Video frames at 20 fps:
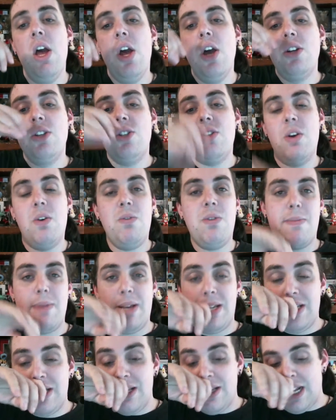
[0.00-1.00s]
So they
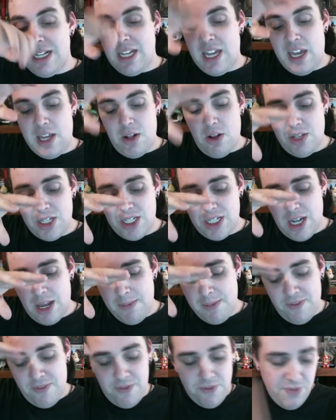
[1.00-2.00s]
basically dedicated all this
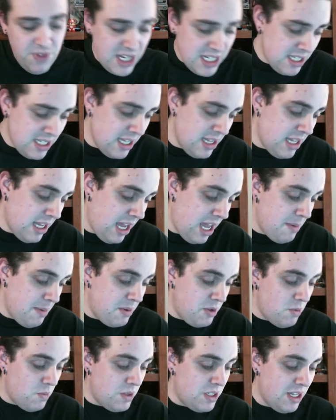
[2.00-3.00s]
time to fixing the game
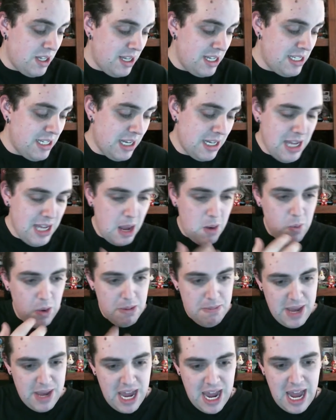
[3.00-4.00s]
and releasing a day one
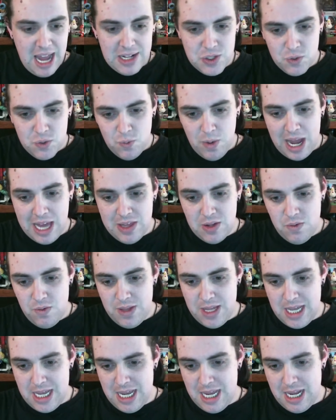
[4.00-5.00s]
patch rather
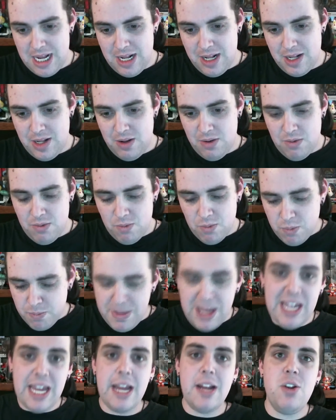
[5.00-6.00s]
than
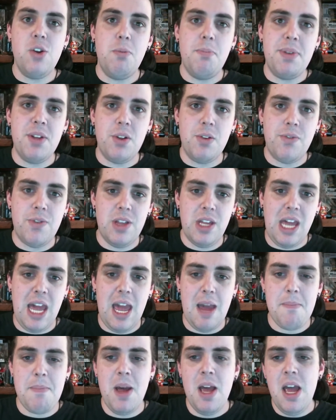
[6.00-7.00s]
making a new build for the
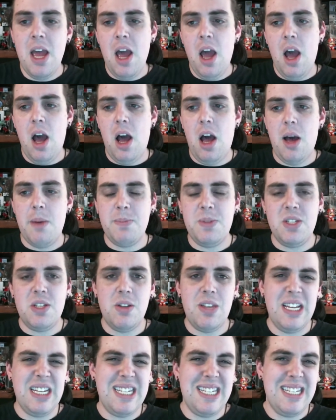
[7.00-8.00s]
game. Um, so
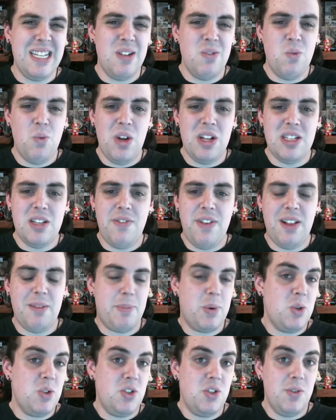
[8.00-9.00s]
they just didn't want
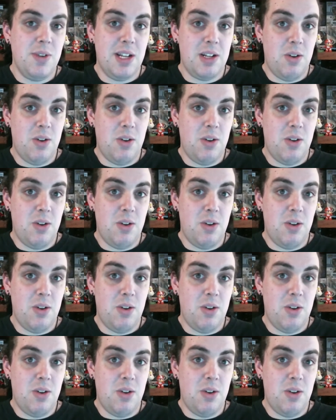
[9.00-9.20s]
developers to get a